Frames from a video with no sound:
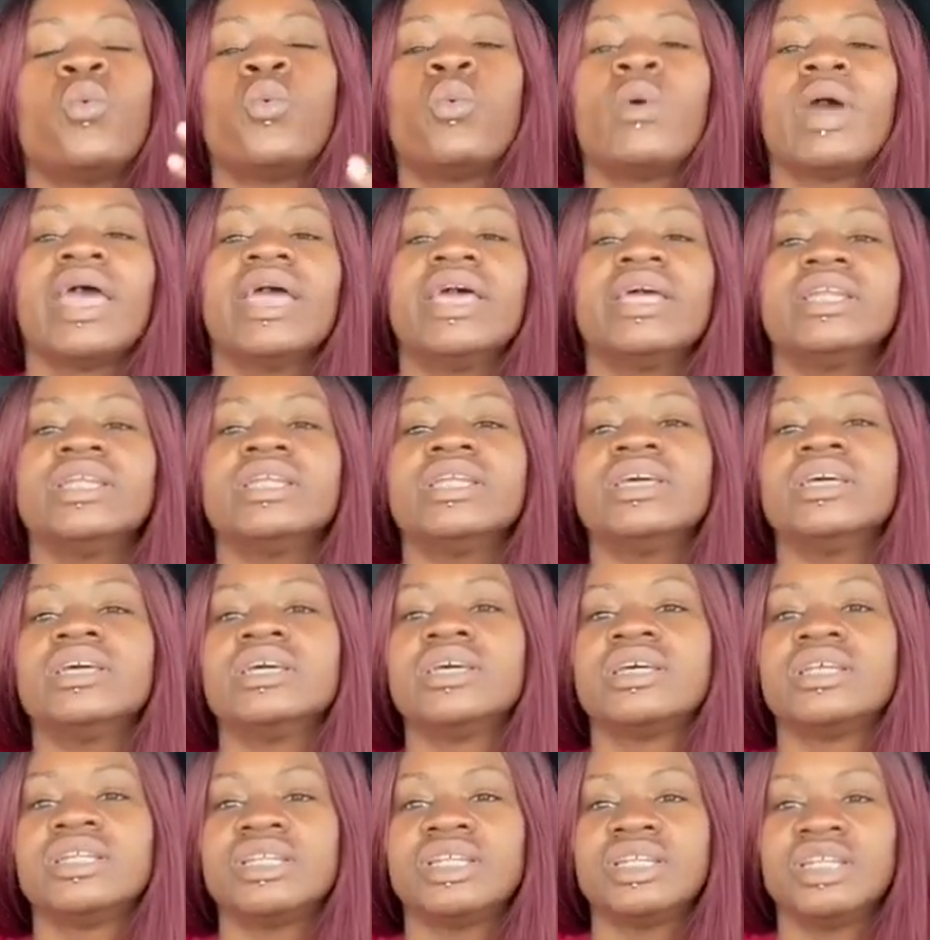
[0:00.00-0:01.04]
when
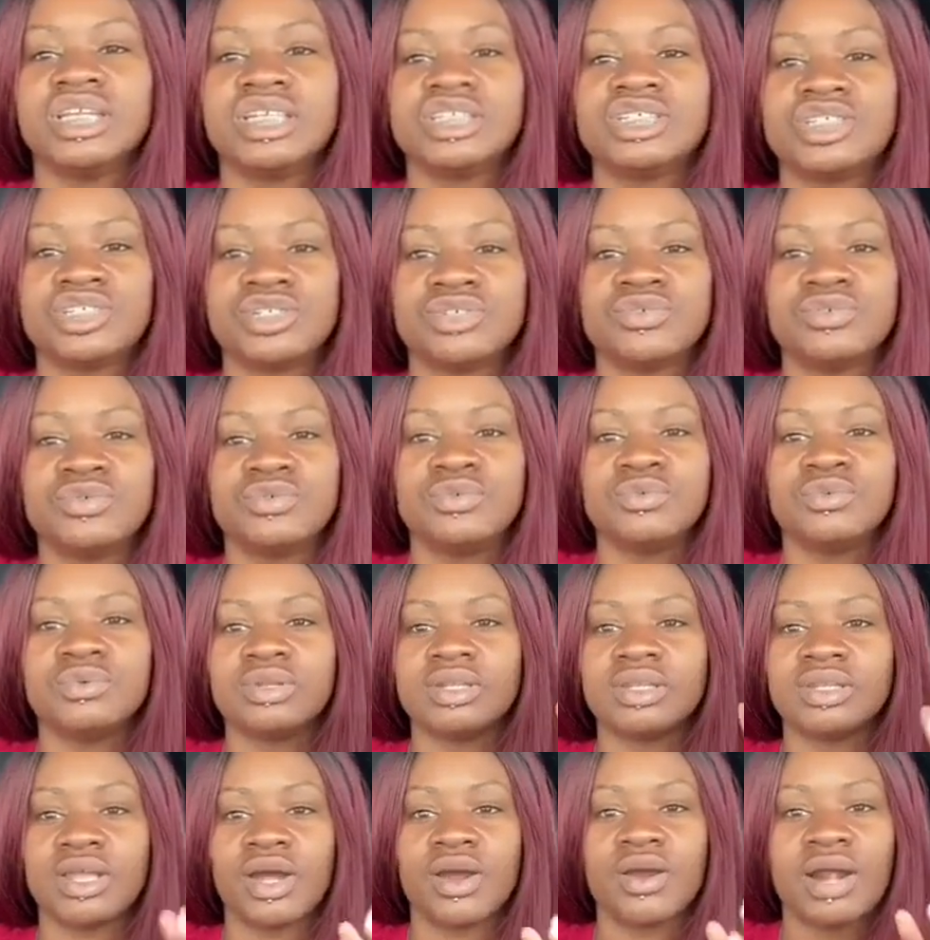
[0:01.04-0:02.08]
did you
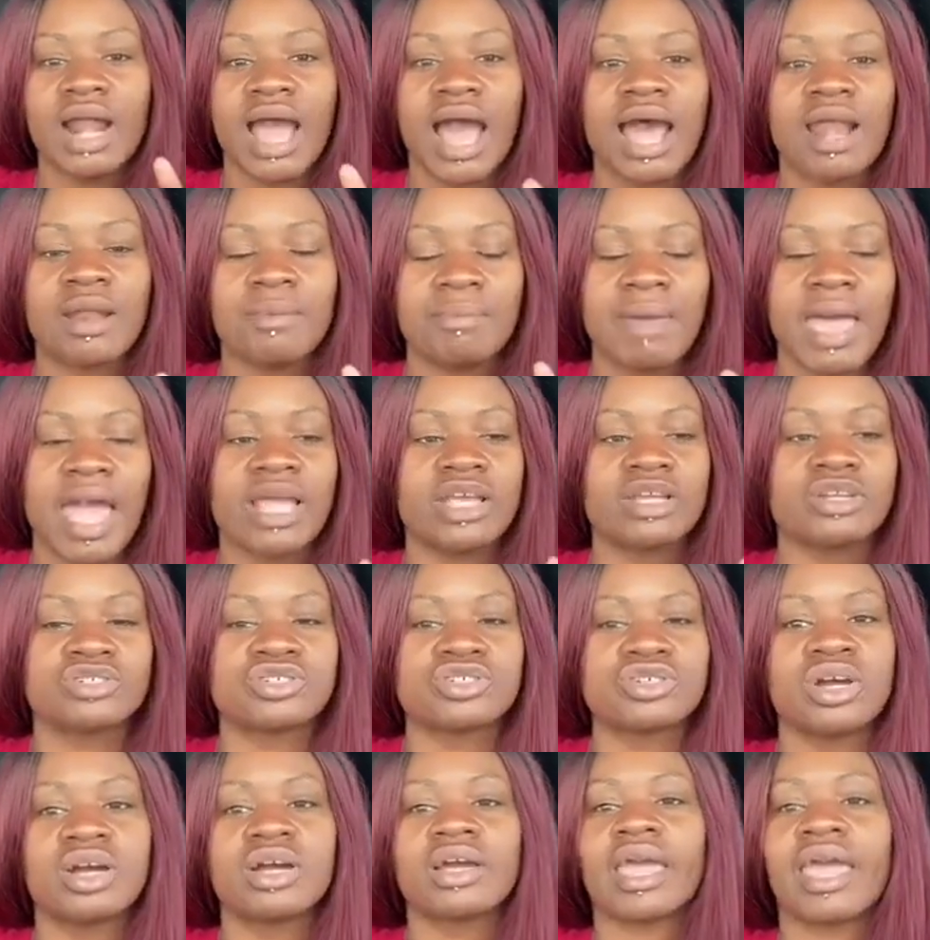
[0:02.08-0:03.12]
learn how to back your
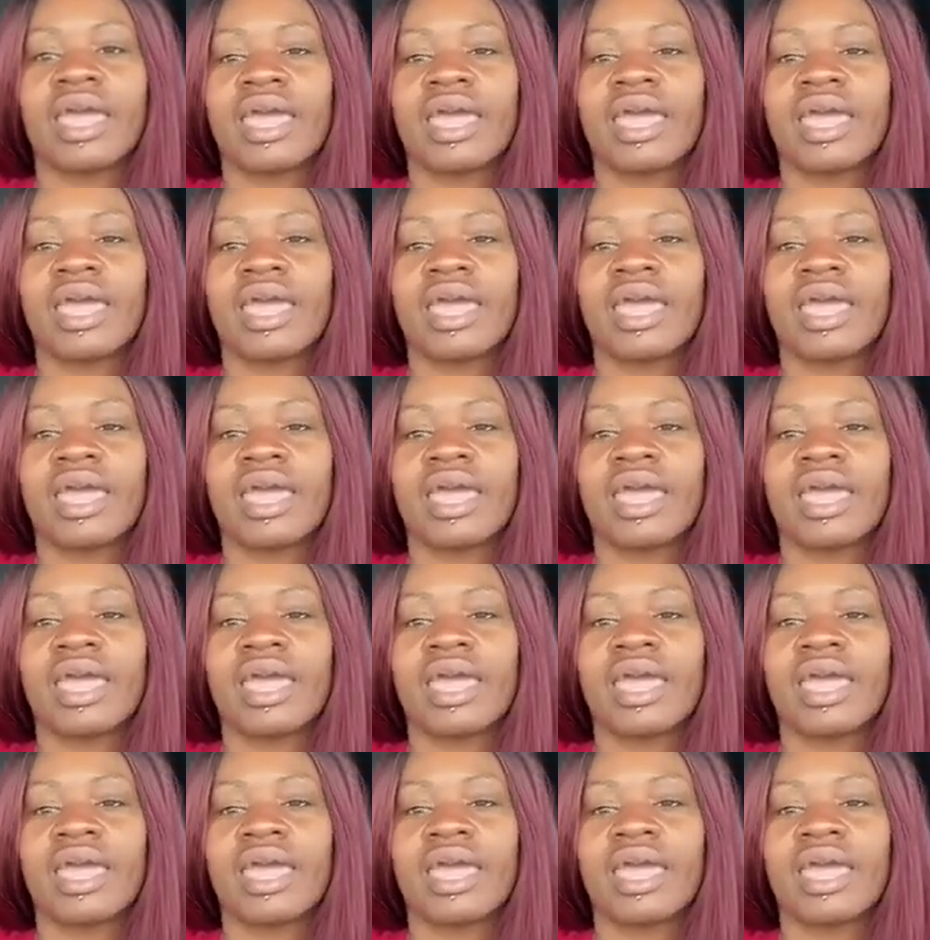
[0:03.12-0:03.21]
truck,